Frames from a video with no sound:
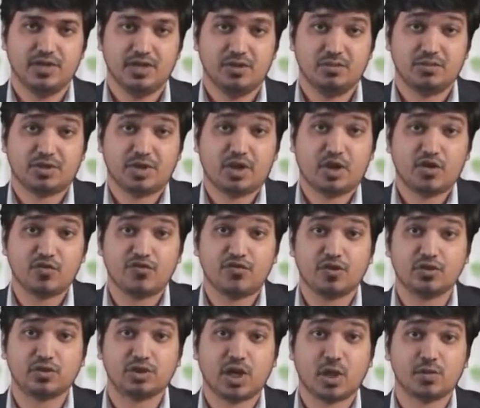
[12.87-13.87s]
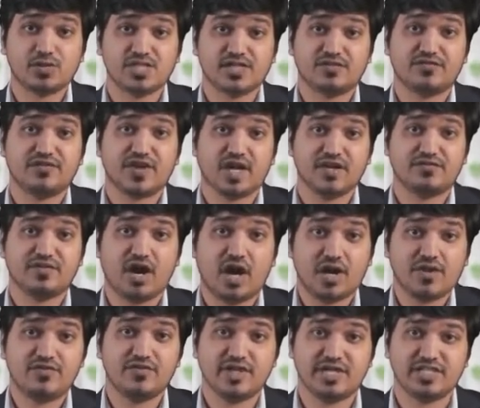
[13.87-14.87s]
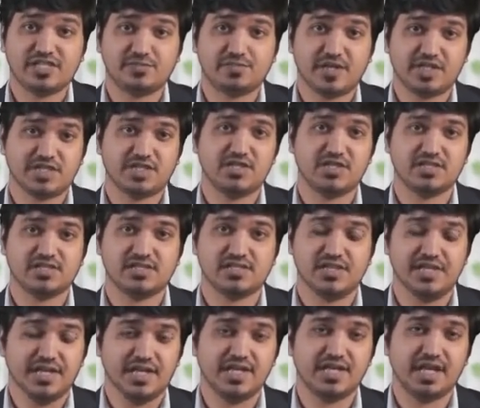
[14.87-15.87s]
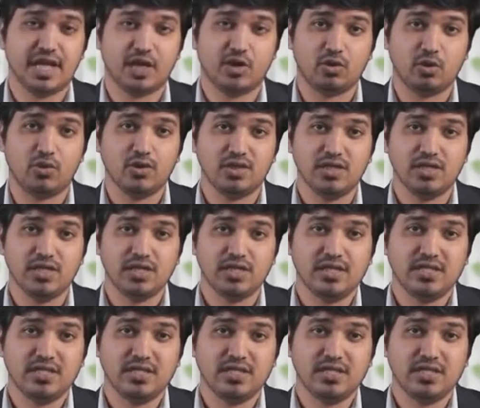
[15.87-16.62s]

With around 4,500 specialists in India alone,